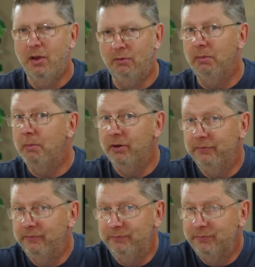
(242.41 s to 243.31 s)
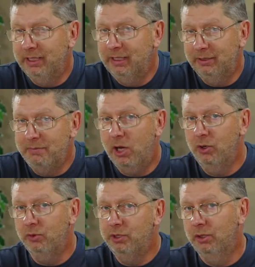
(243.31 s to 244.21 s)
Remember to to get the
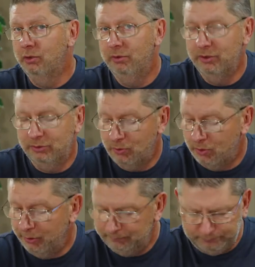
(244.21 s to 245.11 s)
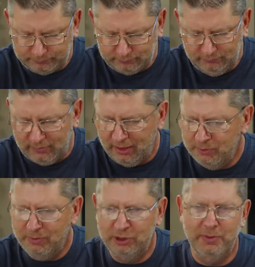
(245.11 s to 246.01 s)
milk when you go to the store
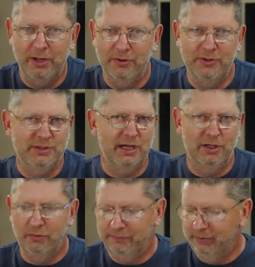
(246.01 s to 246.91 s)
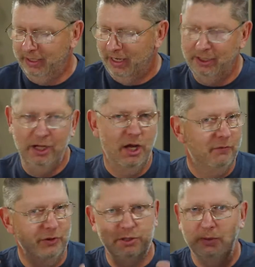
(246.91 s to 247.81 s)
is much better than saying don't forget
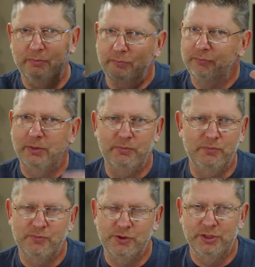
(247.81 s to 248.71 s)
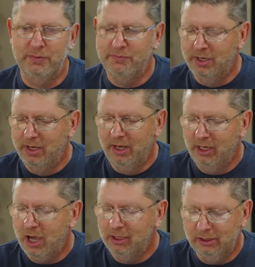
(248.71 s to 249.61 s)
for some from for some
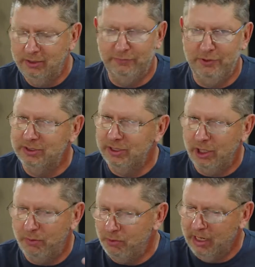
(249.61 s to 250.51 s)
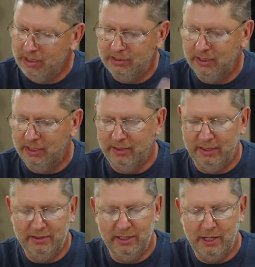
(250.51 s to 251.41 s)
cognitive reason in our brains that
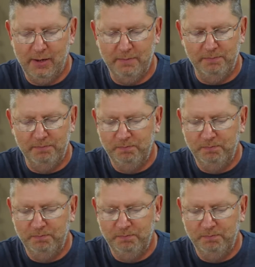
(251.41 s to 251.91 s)
that um,